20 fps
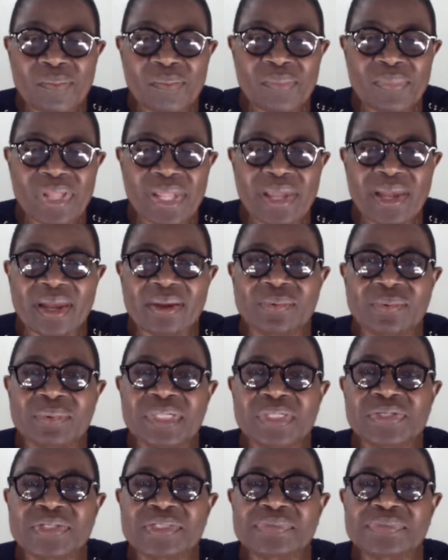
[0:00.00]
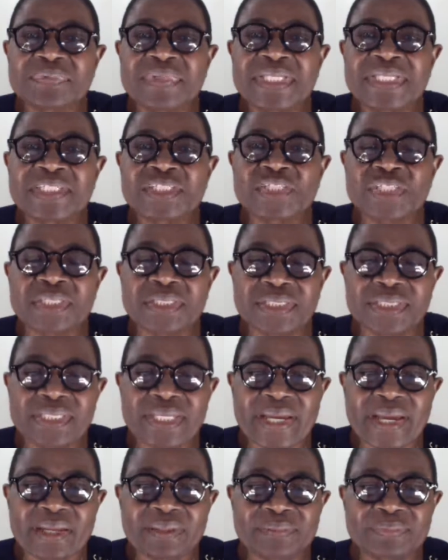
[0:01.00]
Yeah, we just finished it.
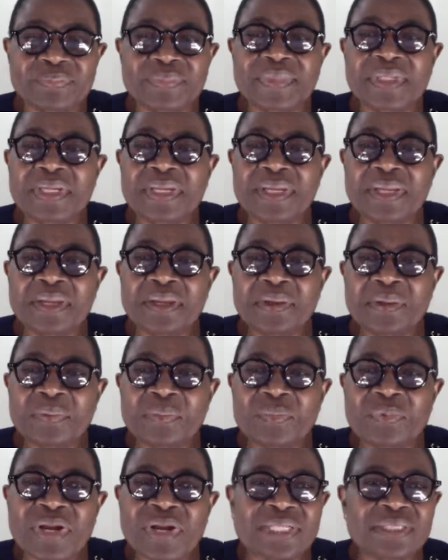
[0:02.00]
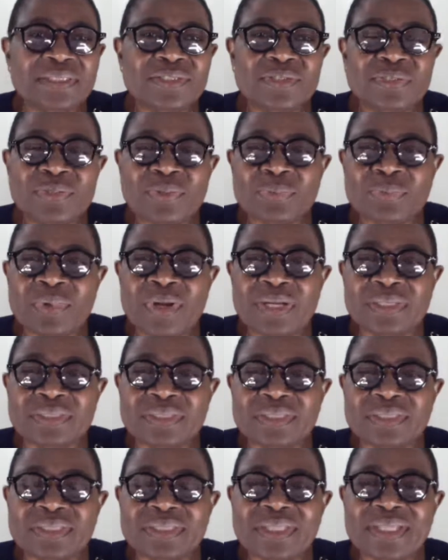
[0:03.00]
Yeah. But you know what?
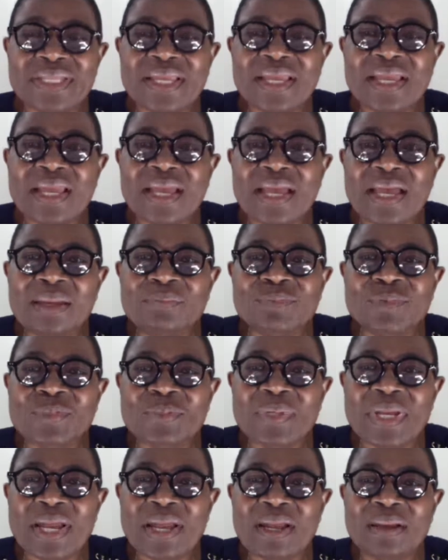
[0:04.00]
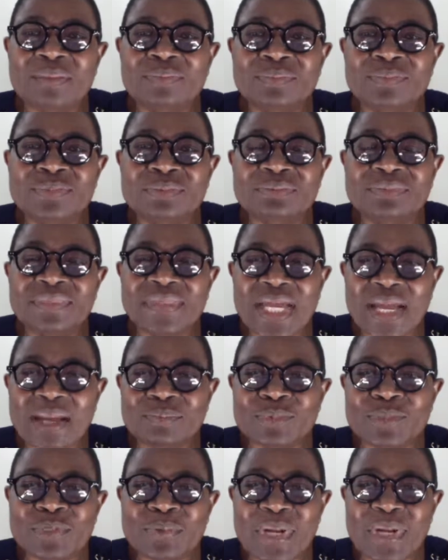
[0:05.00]
I'm
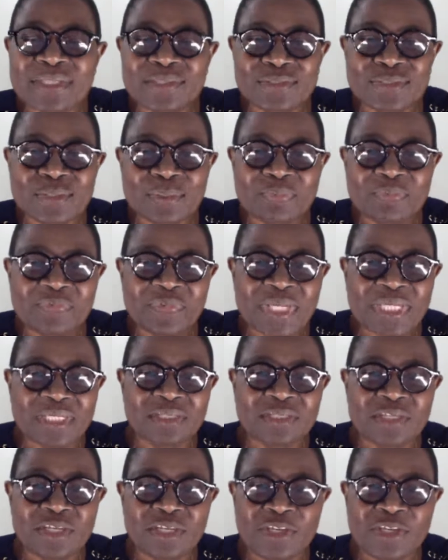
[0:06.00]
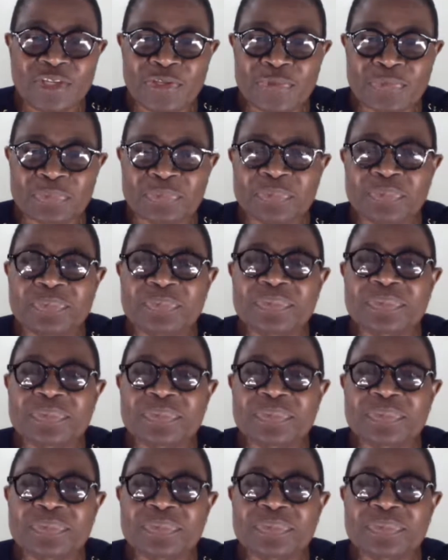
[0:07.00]
trying something new.